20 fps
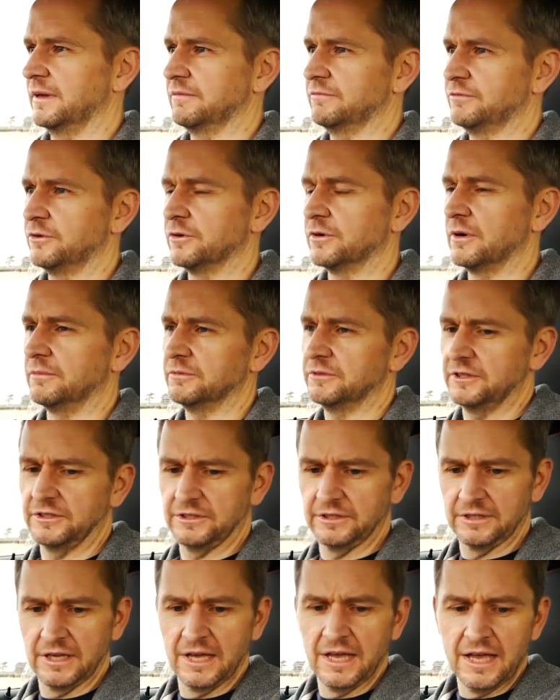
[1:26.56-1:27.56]
M4
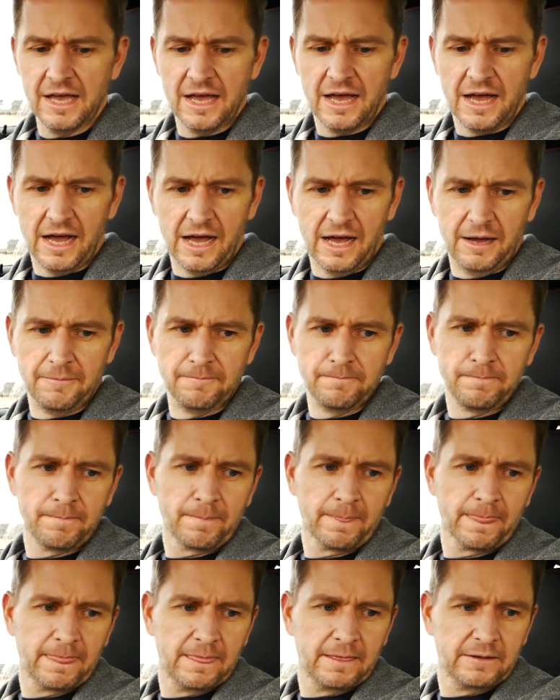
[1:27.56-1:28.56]
Competition.
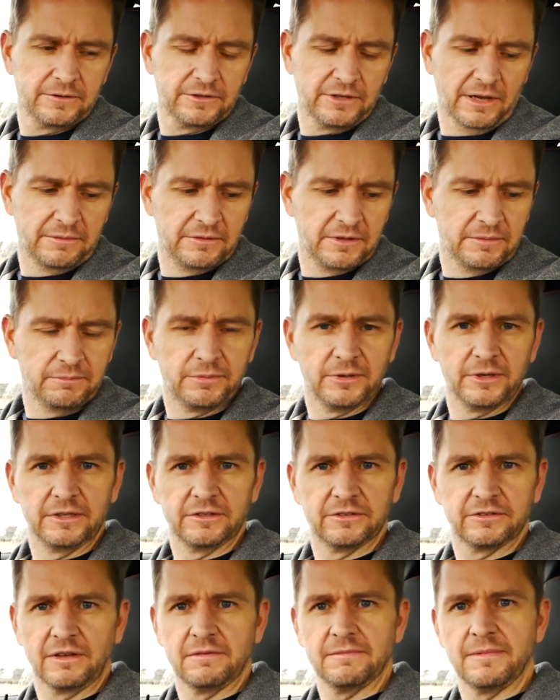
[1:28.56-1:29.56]
Shame they didn't put in
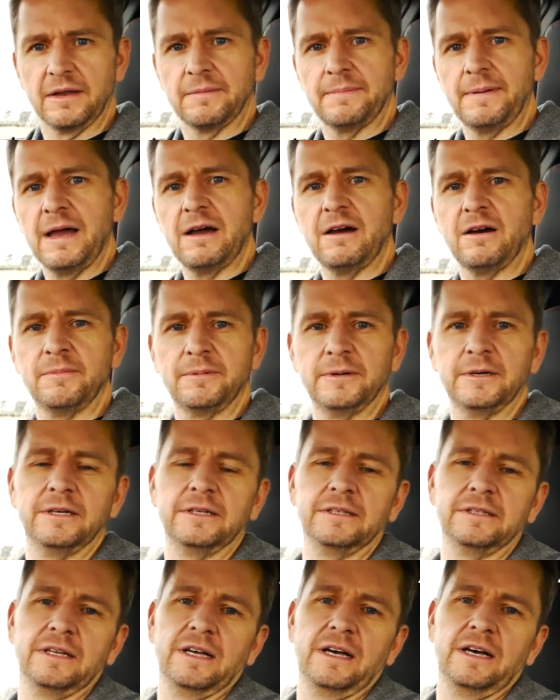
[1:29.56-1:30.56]
the same amount of power,
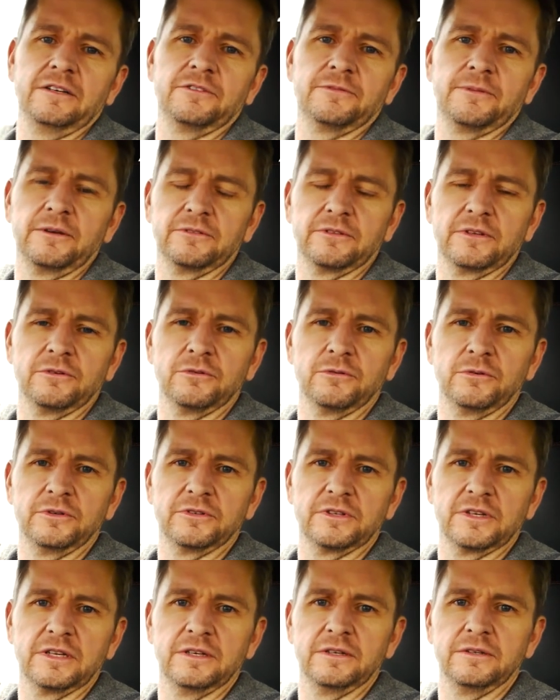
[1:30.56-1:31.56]
but I suppose they were always
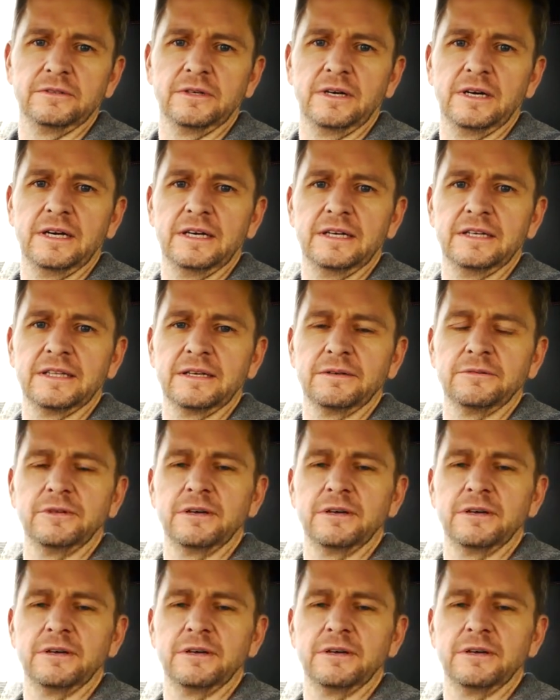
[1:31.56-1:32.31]
going to, they would